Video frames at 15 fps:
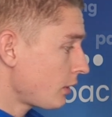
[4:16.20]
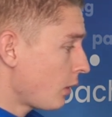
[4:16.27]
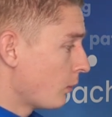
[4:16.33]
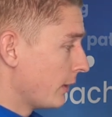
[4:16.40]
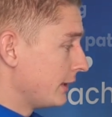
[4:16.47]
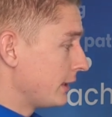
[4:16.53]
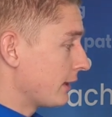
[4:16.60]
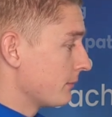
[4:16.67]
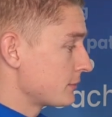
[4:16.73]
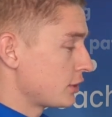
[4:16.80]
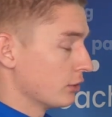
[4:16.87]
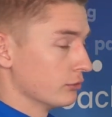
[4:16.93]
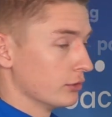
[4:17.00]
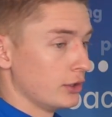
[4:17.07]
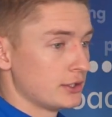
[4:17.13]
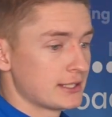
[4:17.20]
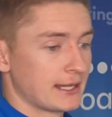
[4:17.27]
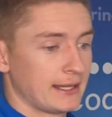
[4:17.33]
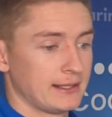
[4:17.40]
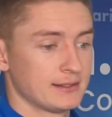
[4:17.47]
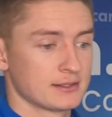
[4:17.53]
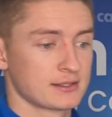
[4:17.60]
When you come to your
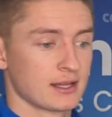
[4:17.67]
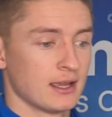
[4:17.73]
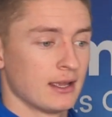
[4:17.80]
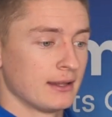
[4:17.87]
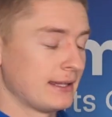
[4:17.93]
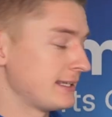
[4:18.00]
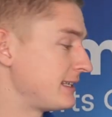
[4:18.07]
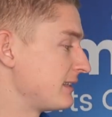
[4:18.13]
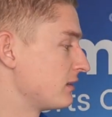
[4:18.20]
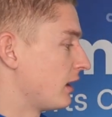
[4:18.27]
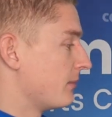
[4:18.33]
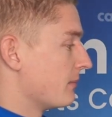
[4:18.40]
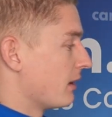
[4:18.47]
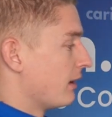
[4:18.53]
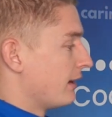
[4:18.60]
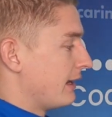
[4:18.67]
routines, this is like,